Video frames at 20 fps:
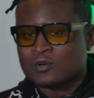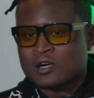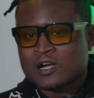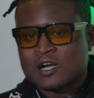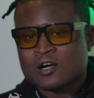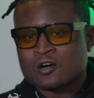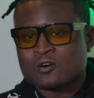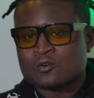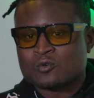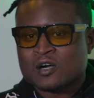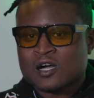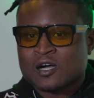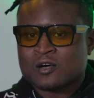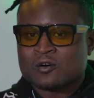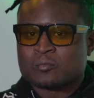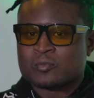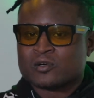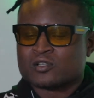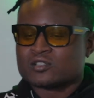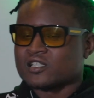
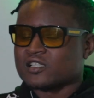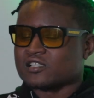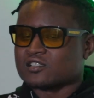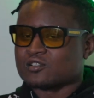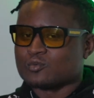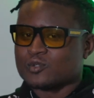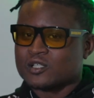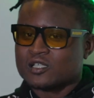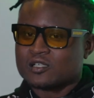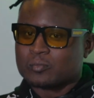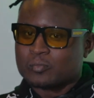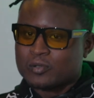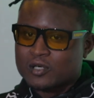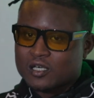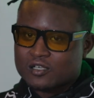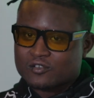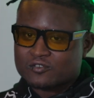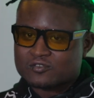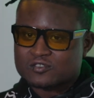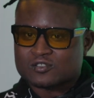our birthday is a week
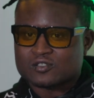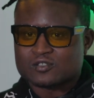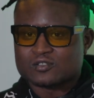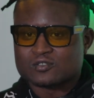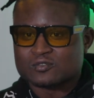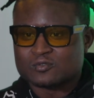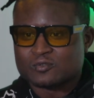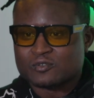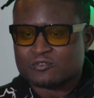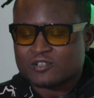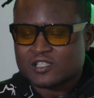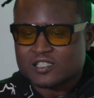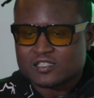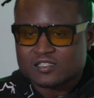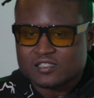apart, so we really